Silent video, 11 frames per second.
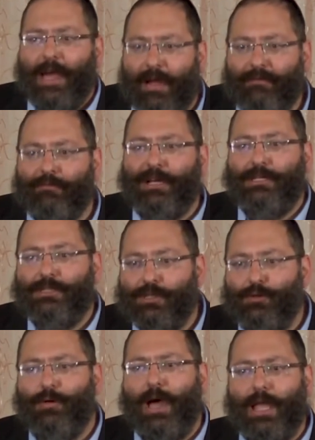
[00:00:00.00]
every
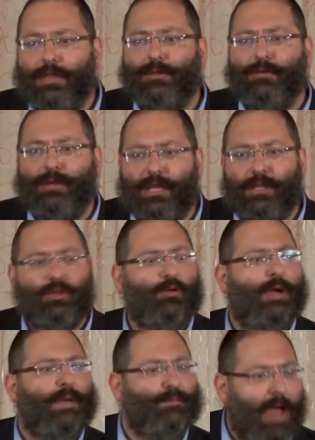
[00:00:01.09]
Jew entered
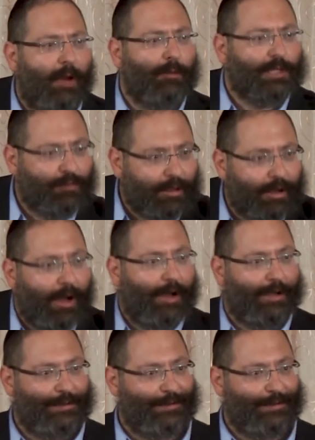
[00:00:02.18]
into a marriage with God.